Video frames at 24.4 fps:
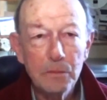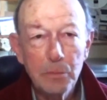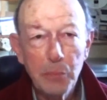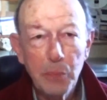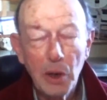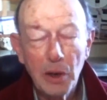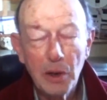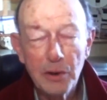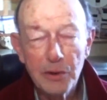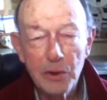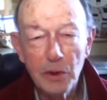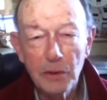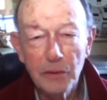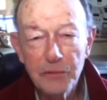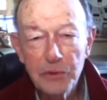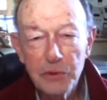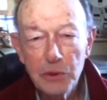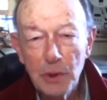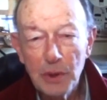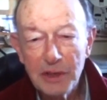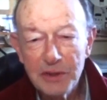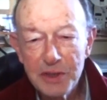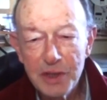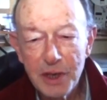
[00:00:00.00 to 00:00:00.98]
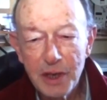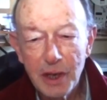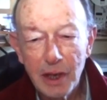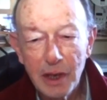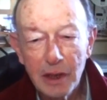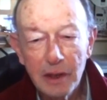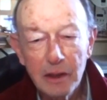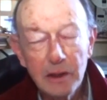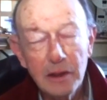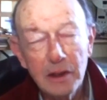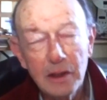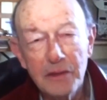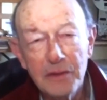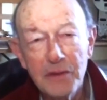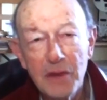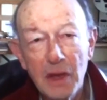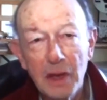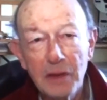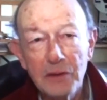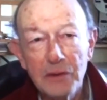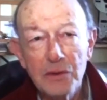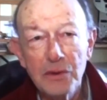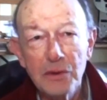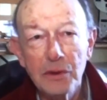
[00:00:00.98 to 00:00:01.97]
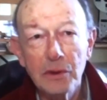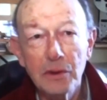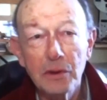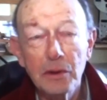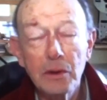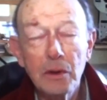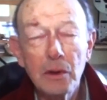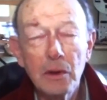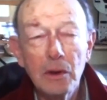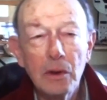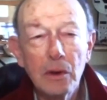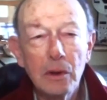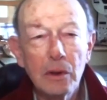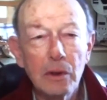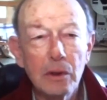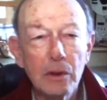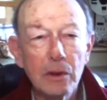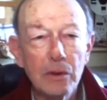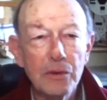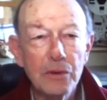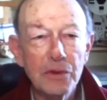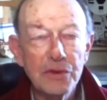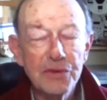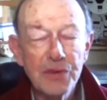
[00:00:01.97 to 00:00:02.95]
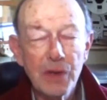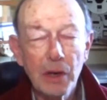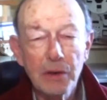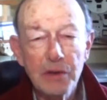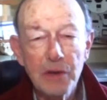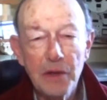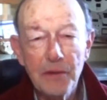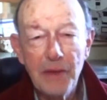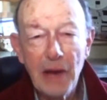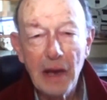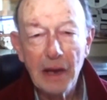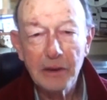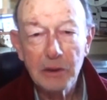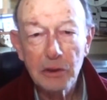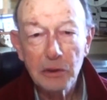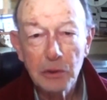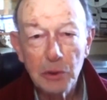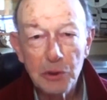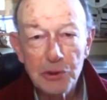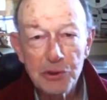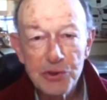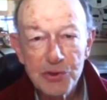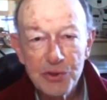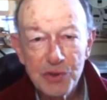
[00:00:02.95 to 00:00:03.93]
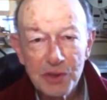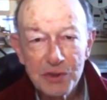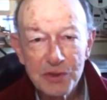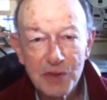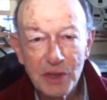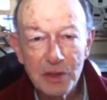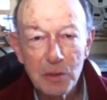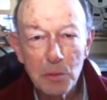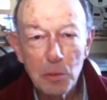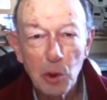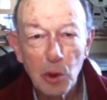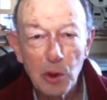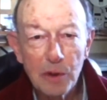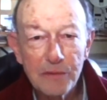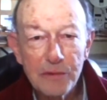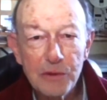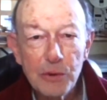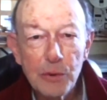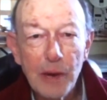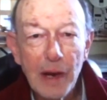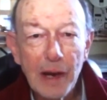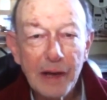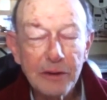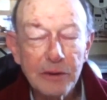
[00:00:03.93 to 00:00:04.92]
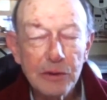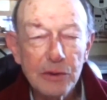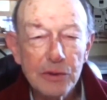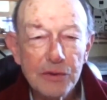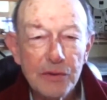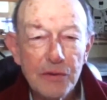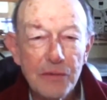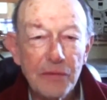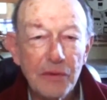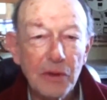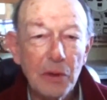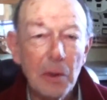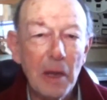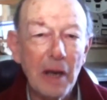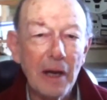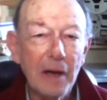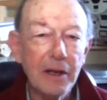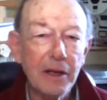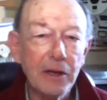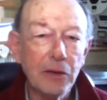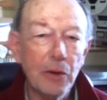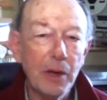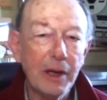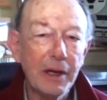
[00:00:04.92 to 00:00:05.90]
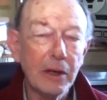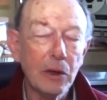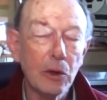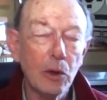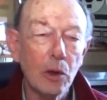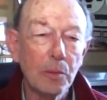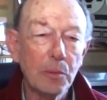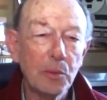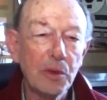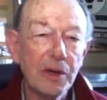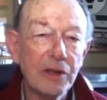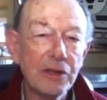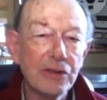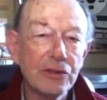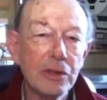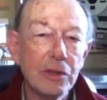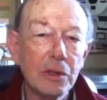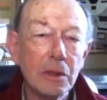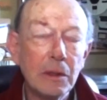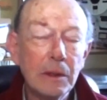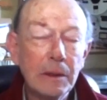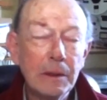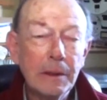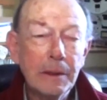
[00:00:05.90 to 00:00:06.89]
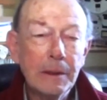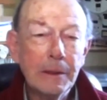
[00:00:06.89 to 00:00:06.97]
part of USDA, in that the Secretary of Agriculture sits on the board of directors of the Commodity Credit Corporation.